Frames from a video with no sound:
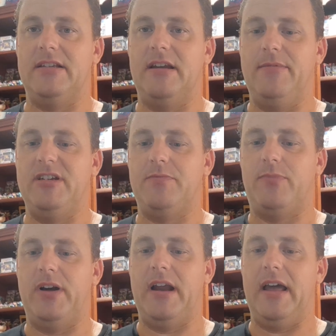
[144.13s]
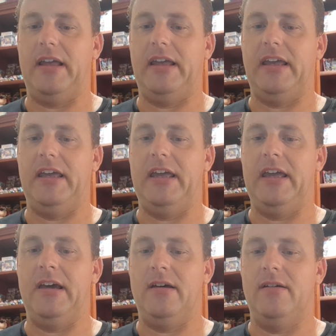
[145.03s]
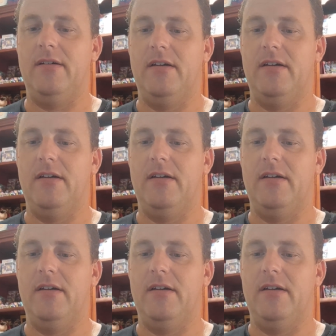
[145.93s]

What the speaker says: So let me just bring that here,